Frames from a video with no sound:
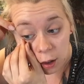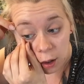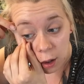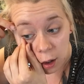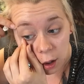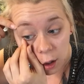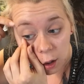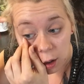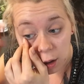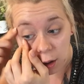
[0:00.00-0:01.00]
tape and I'm
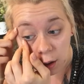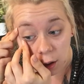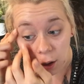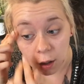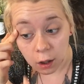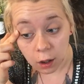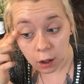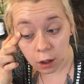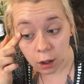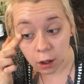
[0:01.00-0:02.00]
going to apply
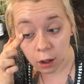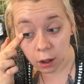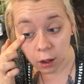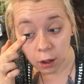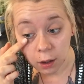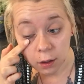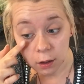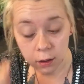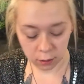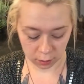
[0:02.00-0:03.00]
that from the corner of my
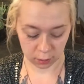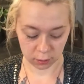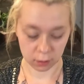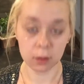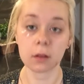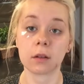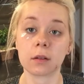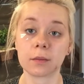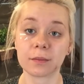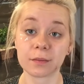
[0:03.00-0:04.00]
lid to the corner of
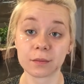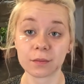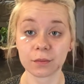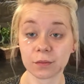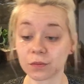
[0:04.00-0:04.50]
my brow.